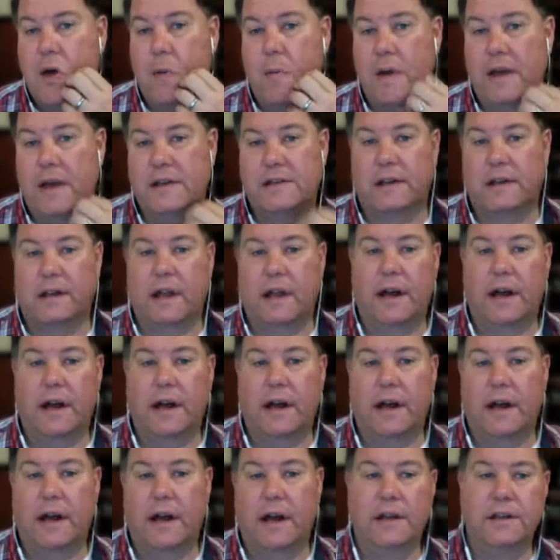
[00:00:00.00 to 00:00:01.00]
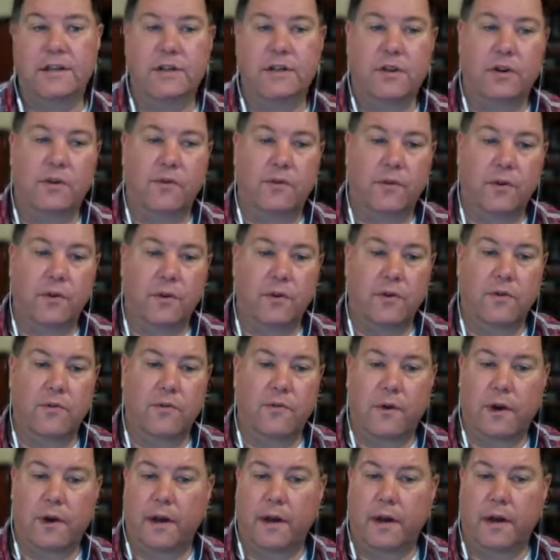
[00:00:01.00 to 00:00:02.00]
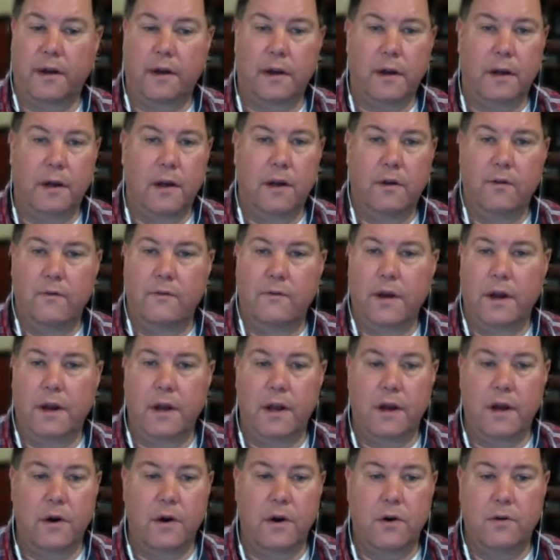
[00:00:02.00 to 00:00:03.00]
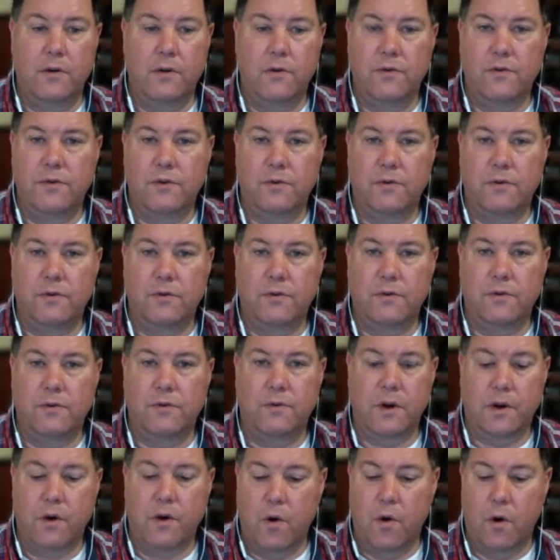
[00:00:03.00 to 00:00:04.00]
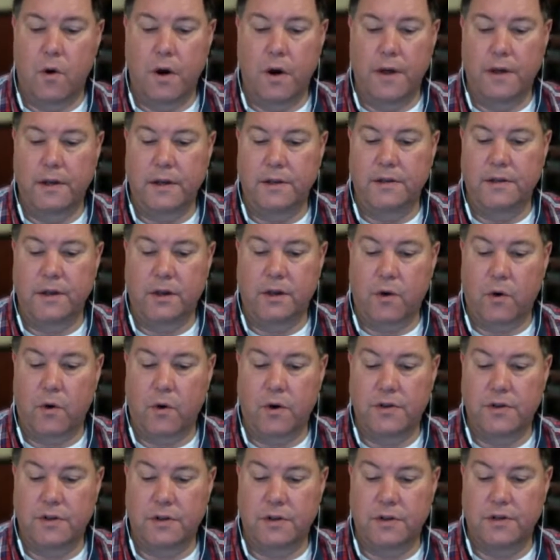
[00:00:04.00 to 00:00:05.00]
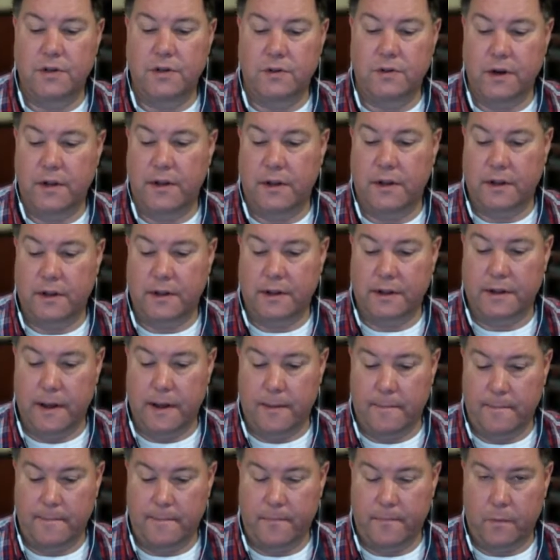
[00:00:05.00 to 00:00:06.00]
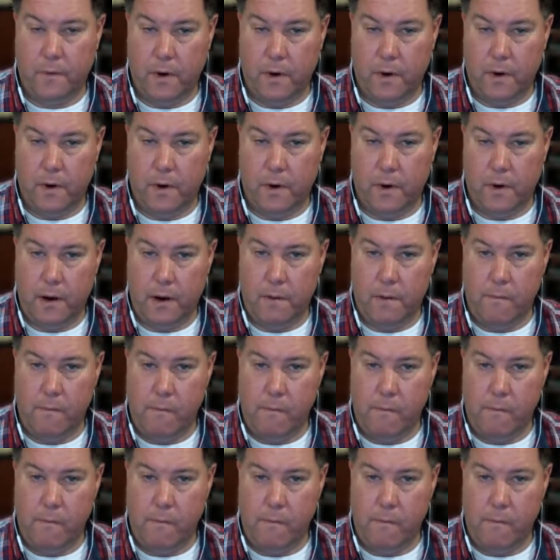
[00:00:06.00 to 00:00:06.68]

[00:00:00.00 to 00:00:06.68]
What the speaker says: It makes it a lot easier for you to find videos and recordings and courses or anything like that. Right?